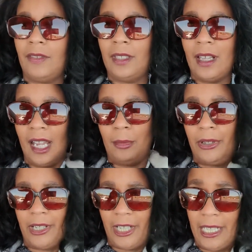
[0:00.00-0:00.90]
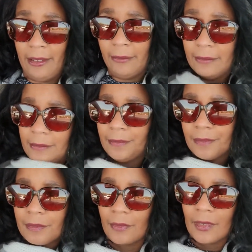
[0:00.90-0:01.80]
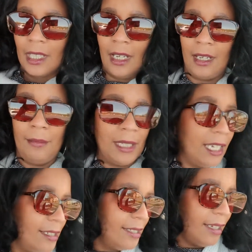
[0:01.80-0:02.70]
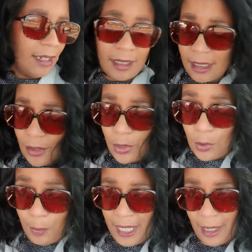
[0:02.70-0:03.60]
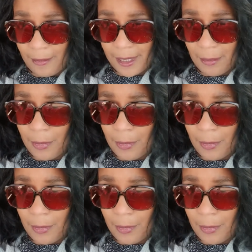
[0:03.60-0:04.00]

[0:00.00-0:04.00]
the library because I need to pick up some